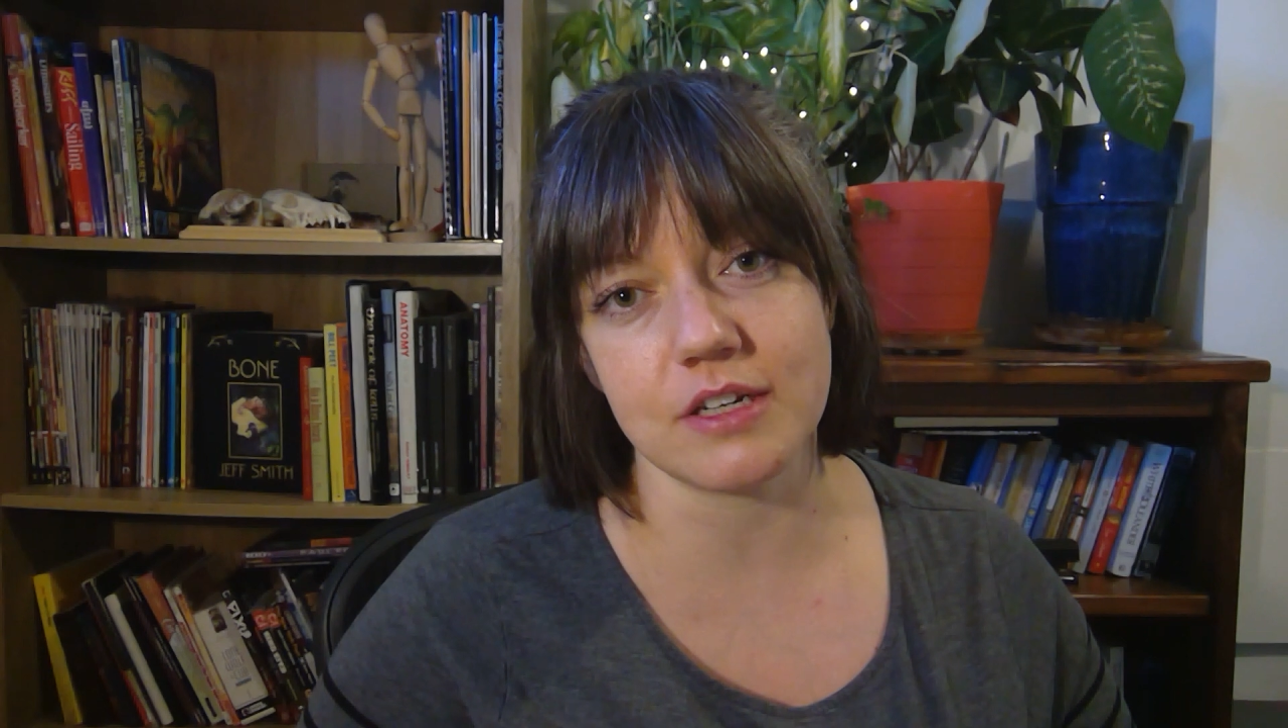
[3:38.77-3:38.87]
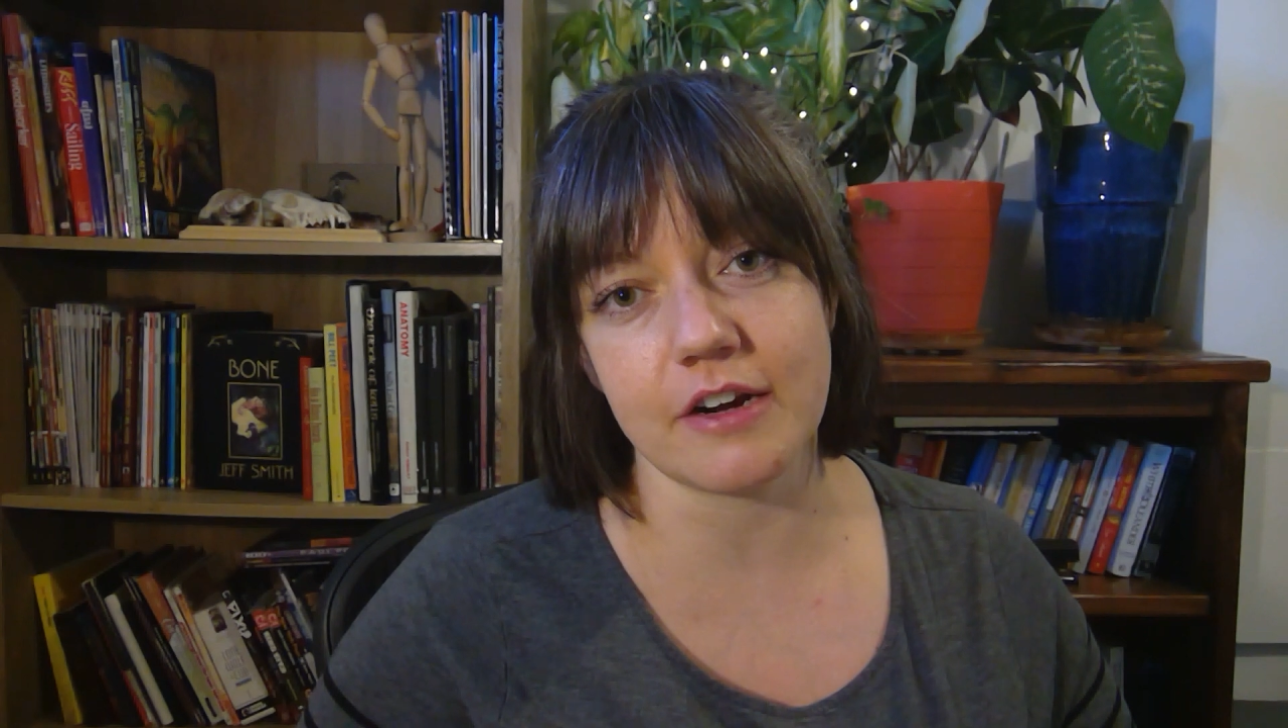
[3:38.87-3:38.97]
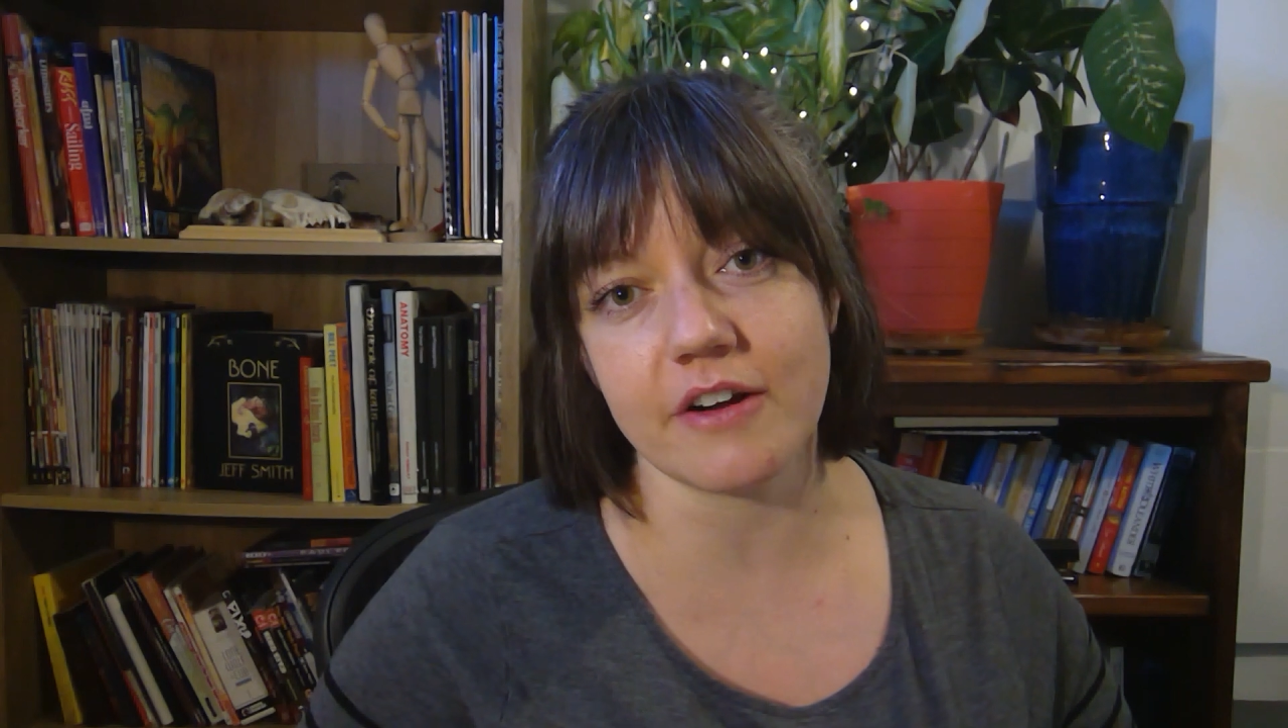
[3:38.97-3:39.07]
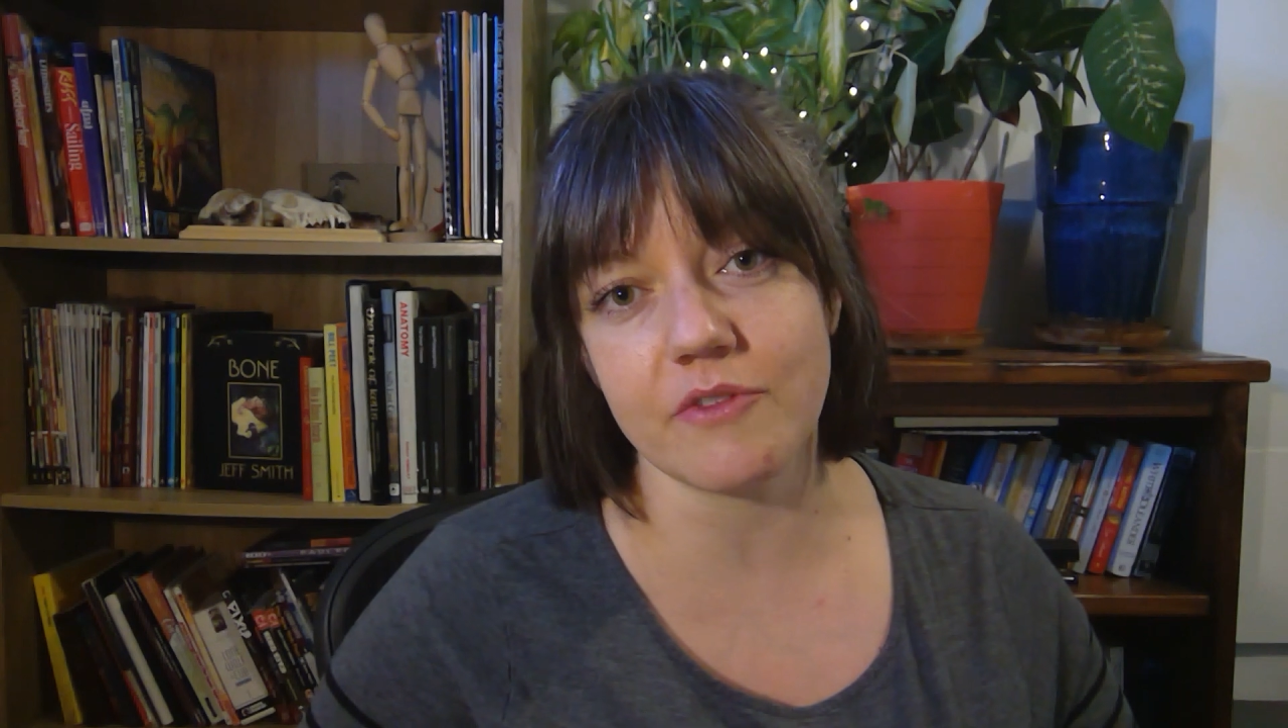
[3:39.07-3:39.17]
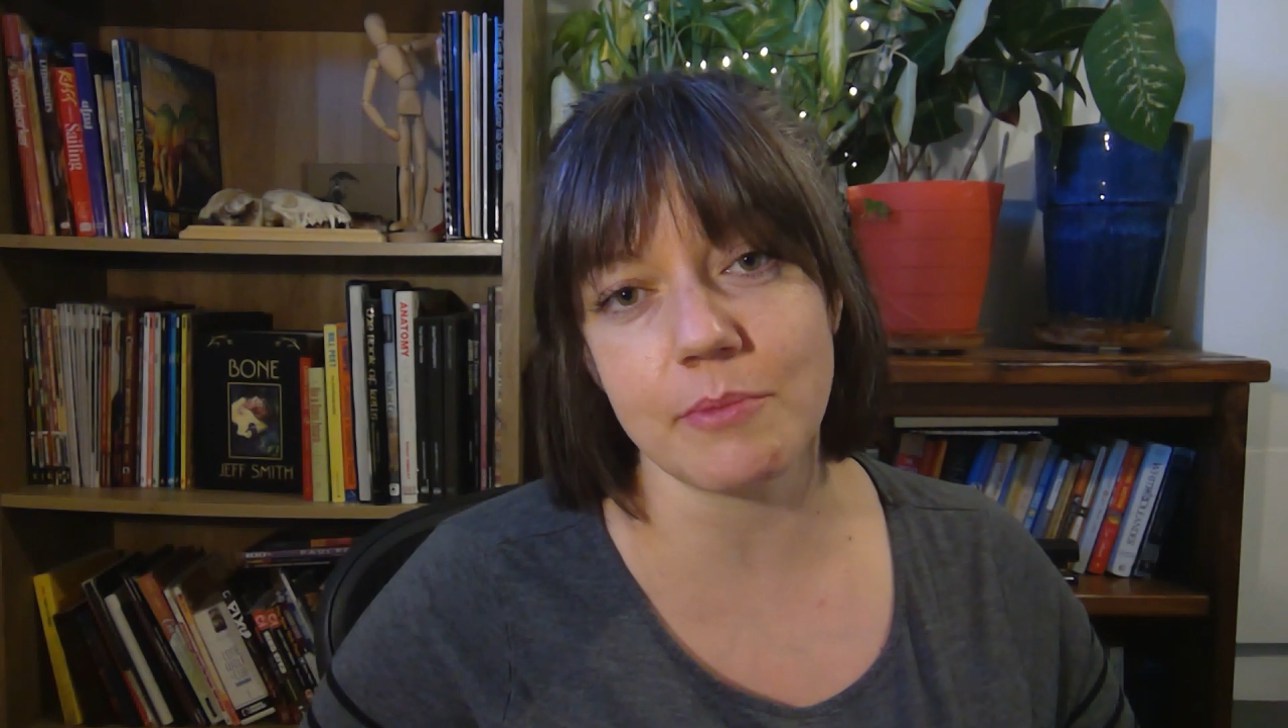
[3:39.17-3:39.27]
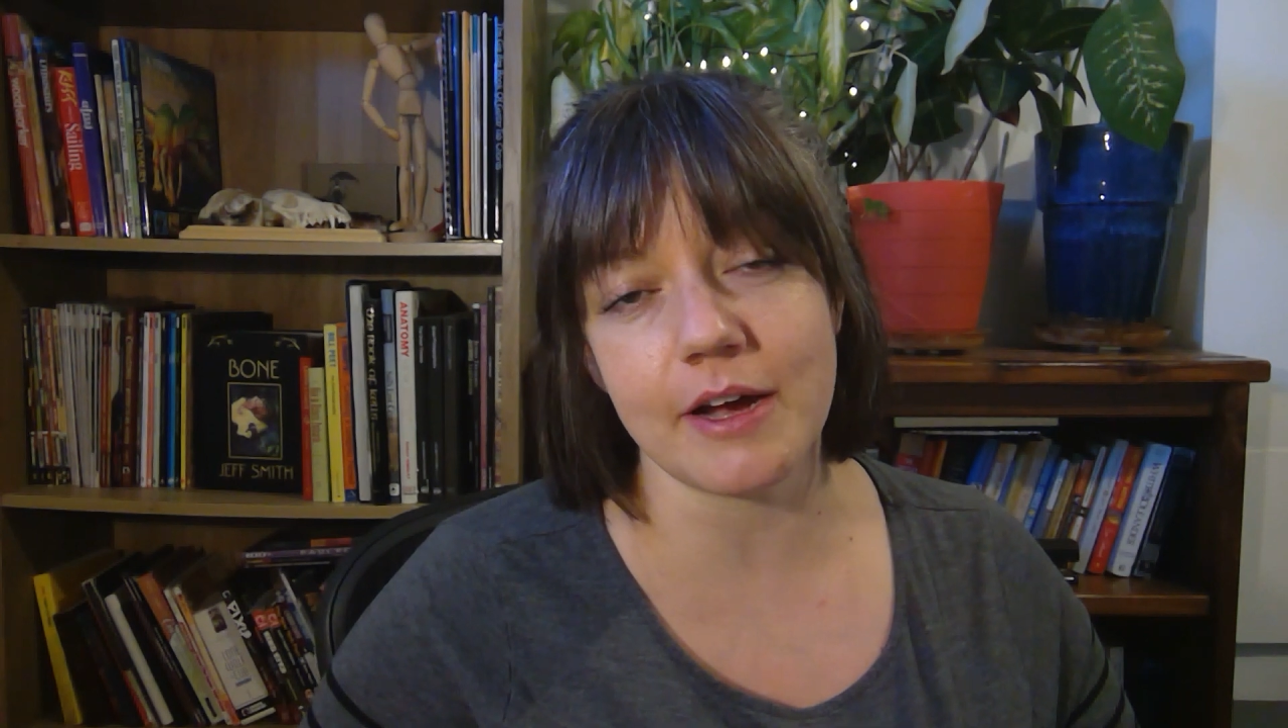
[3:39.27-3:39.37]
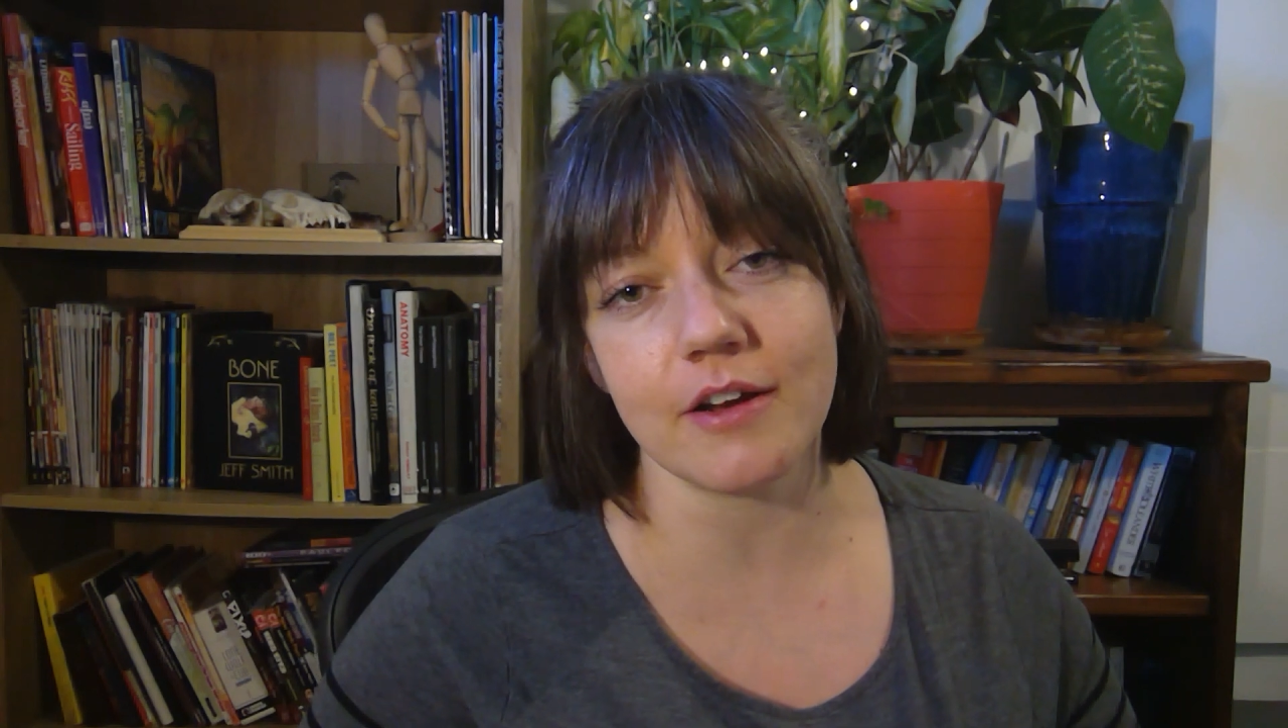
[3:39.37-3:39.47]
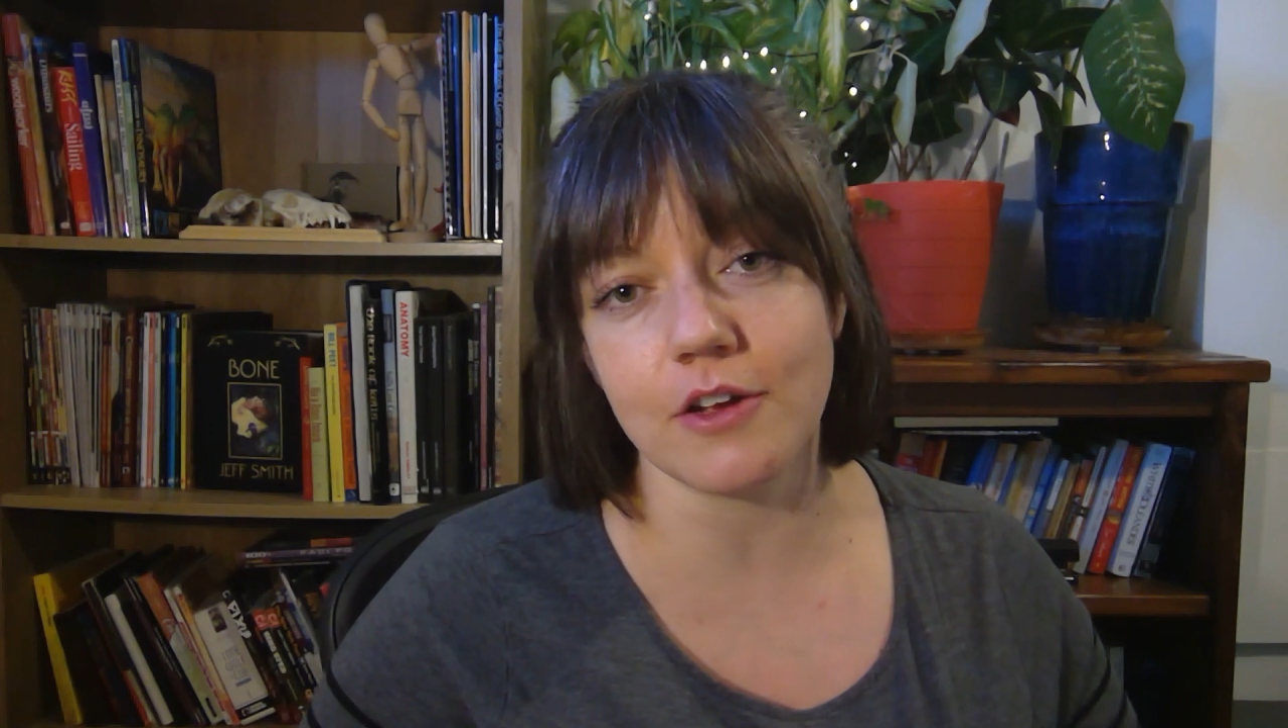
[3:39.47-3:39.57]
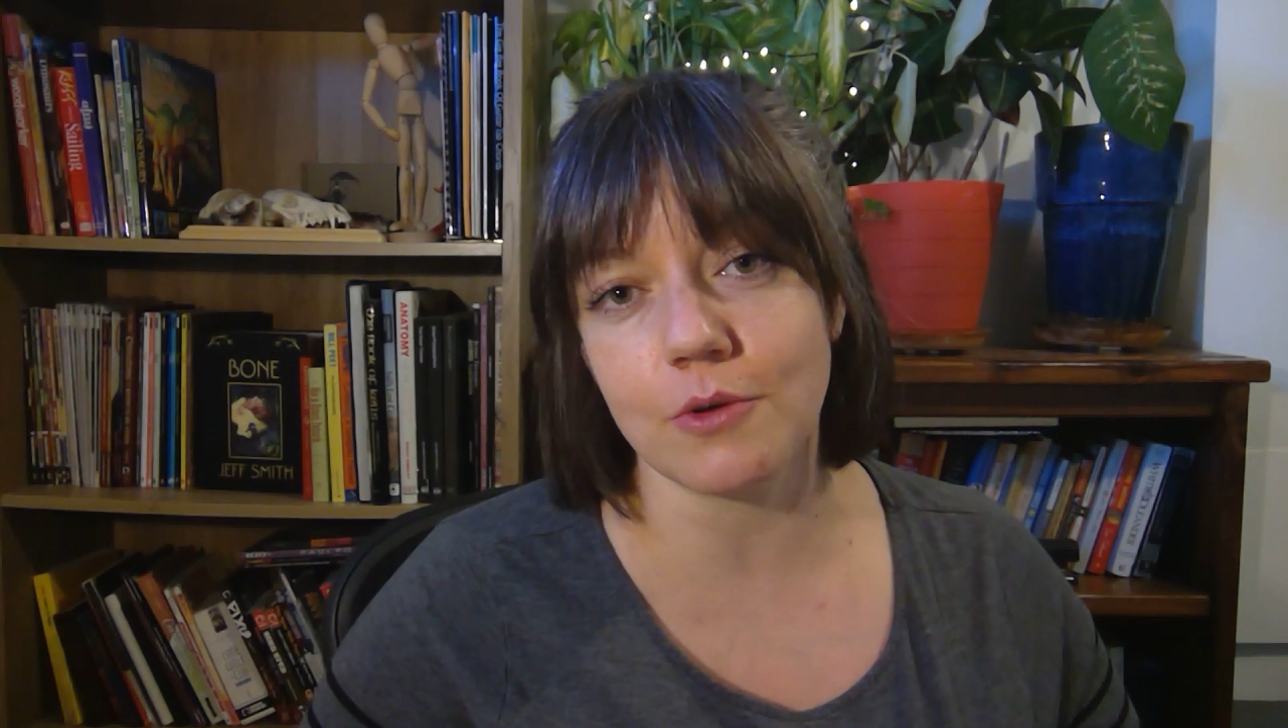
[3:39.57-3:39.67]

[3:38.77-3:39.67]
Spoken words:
narrative about it,